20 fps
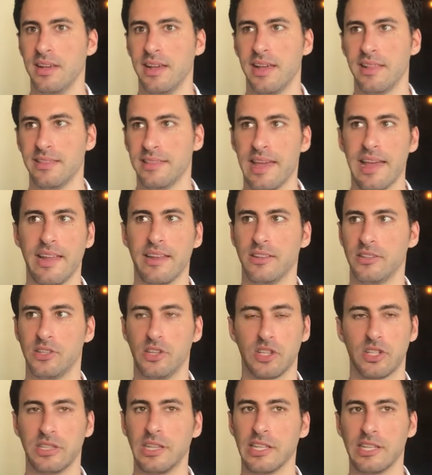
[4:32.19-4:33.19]
and then
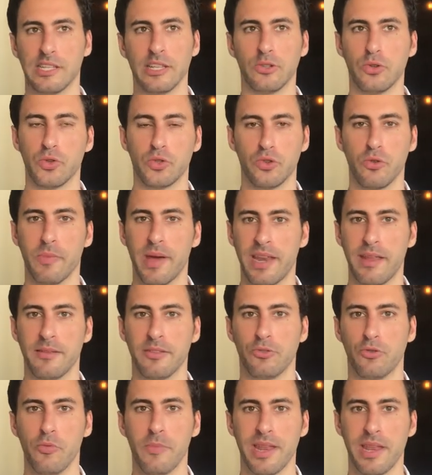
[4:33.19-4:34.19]
just listen to so many
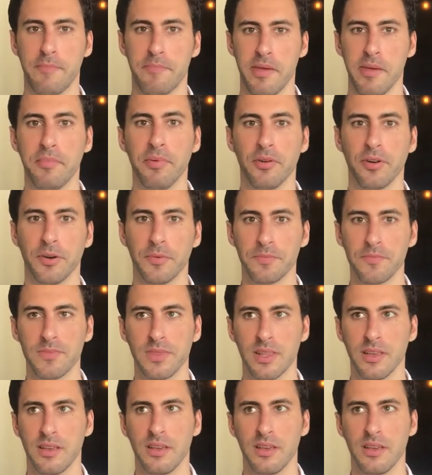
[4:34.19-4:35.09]
too many people.